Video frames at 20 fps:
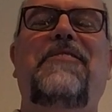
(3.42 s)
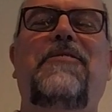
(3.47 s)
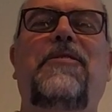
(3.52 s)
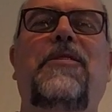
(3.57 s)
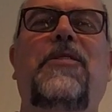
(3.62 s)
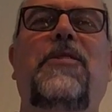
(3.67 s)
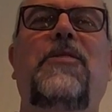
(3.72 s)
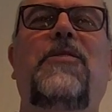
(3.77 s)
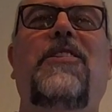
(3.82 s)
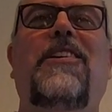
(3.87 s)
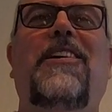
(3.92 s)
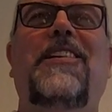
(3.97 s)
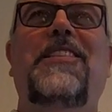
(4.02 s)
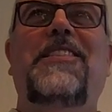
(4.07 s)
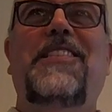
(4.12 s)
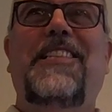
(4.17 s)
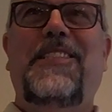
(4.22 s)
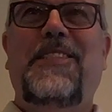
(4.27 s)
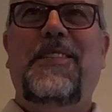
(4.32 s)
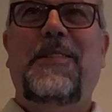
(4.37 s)
with Yukon
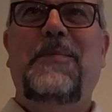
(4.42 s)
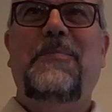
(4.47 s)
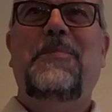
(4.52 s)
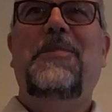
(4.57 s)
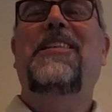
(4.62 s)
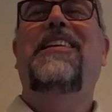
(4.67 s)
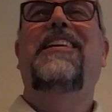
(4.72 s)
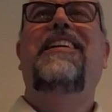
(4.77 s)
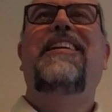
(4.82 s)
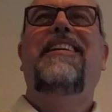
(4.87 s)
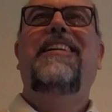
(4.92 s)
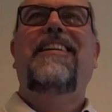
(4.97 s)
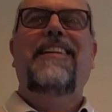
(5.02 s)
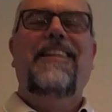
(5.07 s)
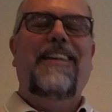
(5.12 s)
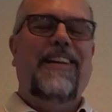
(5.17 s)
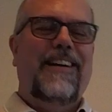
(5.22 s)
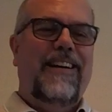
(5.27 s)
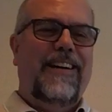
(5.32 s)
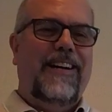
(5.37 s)
Systems.
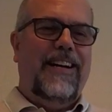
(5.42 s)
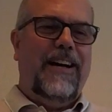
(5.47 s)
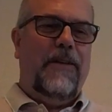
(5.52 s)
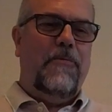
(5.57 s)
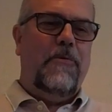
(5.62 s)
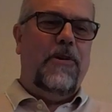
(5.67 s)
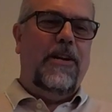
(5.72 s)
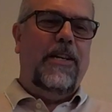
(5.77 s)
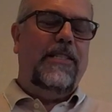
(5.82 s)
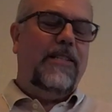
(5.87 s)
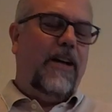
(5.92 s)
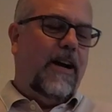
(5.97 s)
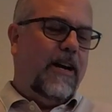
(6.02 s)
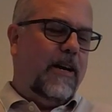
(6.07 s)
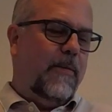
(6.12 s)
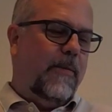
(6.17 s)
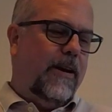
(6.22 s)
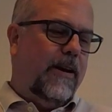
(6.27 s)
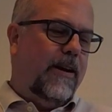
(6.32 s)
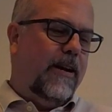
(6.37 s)
I wanted to talk
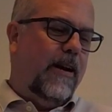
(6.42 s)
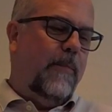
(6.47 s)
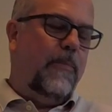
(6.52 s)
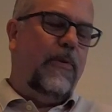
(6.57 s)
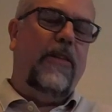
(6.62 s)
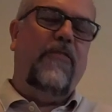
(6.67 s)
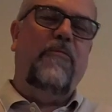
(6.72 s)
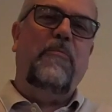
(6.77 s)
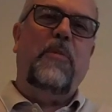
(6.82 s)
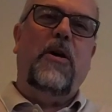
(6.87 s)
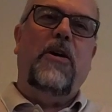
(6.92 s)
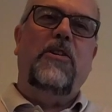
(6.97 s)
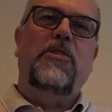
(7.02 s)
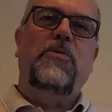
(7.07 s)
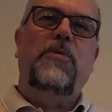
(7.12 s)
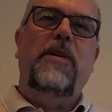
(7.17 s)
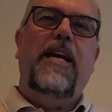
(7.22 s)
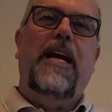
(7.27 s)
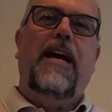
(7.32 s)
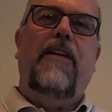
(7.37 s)
about a couple of parts
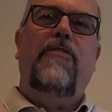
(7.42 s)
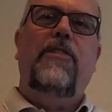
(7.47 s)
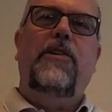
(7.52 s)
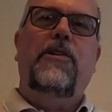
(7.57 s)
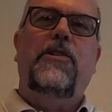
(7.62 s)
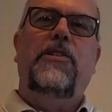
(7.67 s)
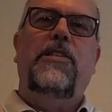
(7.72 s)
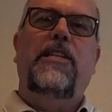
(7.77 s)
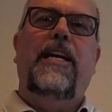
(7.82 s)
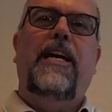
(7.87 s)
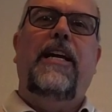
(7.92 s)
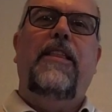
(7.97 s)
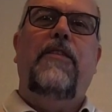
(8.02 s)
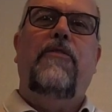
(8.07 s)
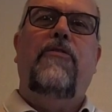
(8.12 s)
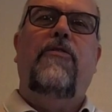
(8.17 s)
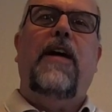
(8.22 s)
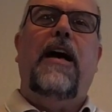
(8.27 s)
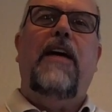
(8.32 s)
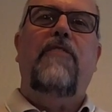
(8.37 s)
we have here today, the
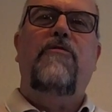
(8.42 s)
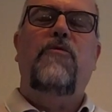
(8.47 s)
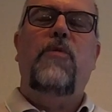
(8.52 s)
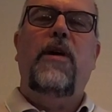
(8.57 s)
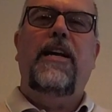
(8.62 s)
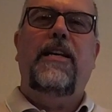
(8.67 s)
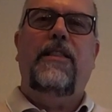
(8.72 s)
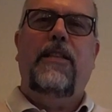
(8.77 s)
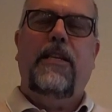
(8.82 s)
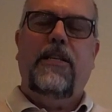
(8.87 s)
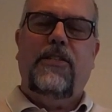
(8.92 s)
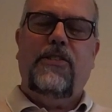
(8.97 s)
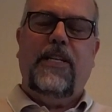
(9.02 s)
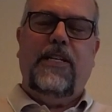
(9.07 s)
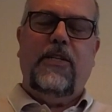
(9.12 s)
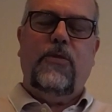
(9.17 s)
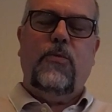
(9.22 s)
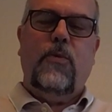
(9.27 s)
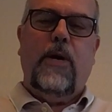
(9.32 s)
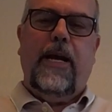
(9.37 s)
5-way and the
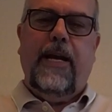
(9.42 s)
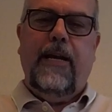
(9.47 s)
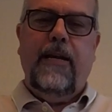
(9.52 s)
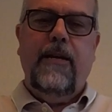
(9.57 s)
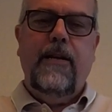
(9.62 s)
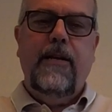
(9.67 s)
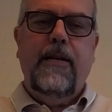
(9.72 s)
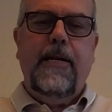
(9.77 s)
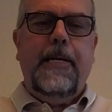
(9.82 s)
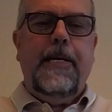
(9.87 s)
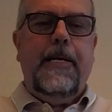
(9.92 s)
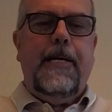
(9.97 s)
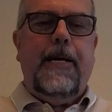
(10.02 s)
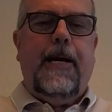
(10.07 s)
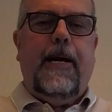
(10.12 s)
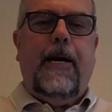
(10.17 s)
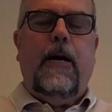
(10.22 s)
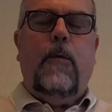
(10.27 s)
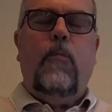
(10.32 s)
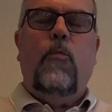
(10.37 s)
6-way.
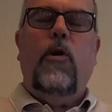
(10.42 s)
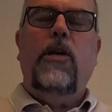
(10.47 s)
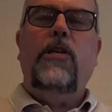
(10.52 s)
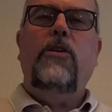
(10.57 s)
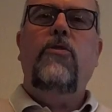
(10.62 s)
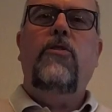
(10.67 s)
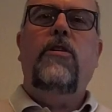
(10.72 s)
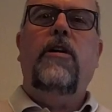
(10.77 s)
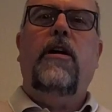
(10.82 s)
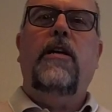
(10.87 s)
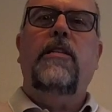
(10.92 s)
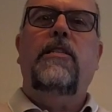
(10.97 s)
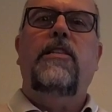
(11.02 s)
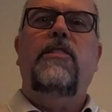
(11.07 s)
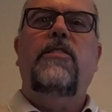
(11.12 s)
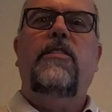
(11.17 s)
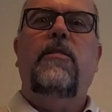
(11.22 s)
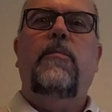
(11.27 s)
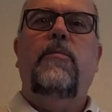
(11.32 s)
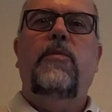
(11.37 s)
What Yukon
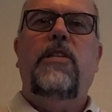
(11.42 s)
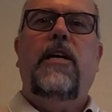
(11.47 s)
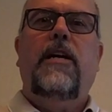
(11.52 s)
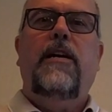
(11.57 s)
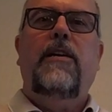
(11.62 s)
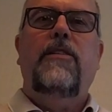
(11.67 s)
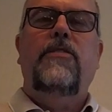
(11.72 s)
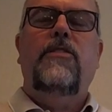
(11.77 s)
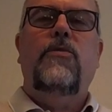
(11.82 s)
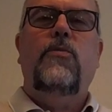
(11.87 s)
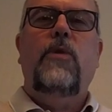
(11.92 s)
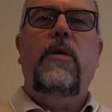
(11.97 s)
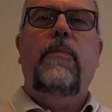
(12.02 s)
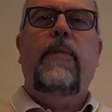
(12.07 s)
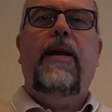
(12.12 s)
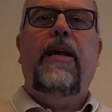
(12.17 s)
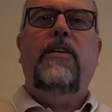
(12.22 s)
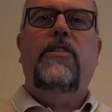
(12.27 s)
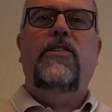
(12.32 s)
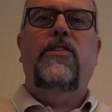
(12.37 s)
Systems does is we
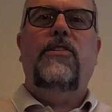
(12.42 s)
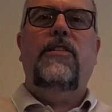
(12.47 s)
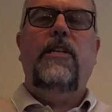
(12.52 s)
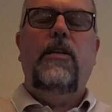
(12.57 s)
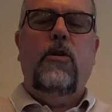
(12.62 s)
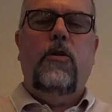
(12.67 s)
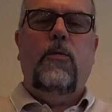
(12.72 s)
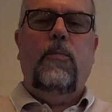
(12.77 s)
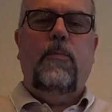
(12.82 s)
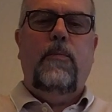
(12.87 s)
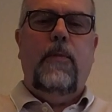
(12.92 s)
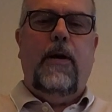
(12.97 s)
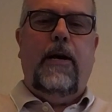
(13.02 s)
make steel